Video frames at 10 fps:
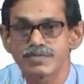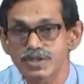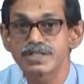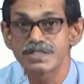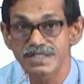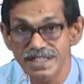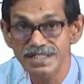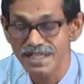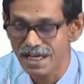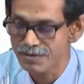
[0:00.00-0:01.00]
because it is
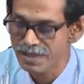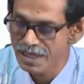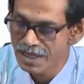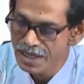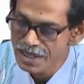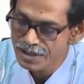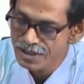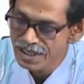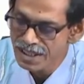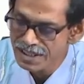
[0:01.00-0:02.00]
raised that way. So,
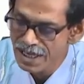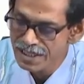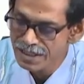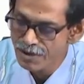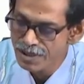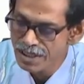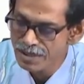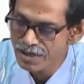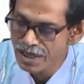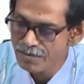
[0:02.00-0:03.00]
this antibody
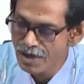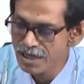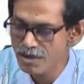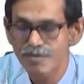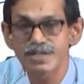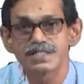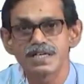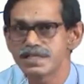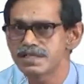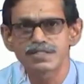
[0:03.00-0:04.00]
you can buy
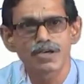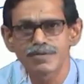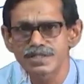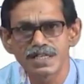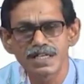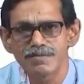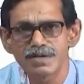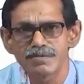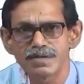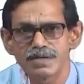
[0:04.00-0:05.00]
commercially, it is commercially
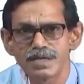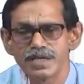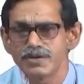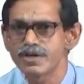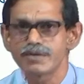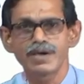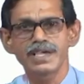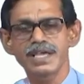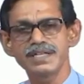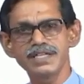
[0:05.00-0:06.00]
available. You can buy
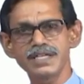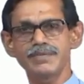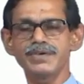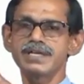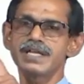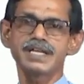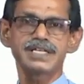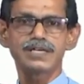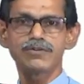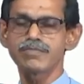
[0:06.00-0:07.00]
anti-rabbit,
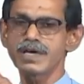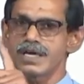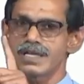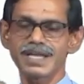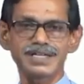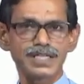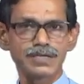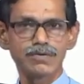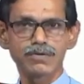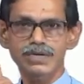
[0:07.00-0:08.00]
anti-human,
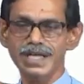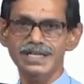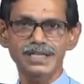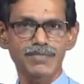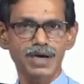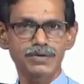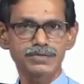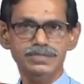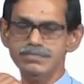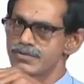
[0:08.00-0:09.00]
anti-goat,
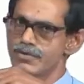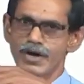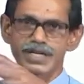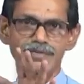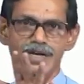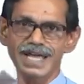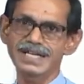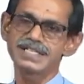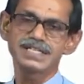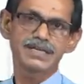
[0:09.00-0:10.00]
anti-mouse, whatever
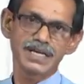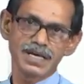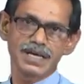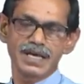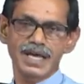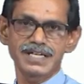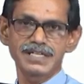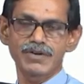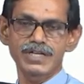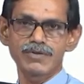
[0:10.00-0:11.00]

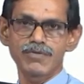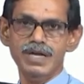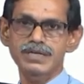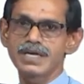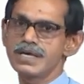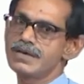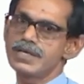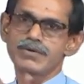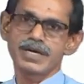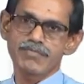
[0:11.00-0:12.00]
antibody you want,
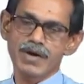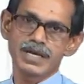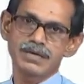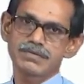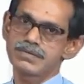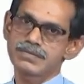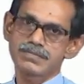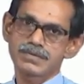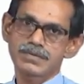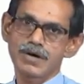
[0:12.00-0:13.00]
you can buy
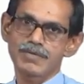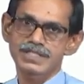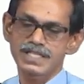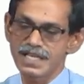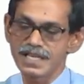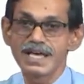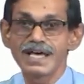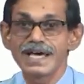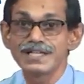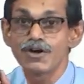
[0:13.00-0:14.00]
commercially.
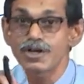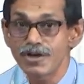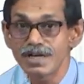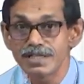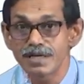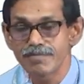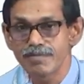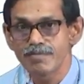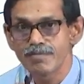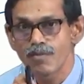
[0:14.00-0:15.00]
And not only the
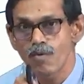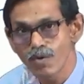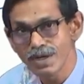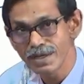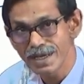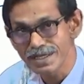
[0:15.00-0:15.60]
only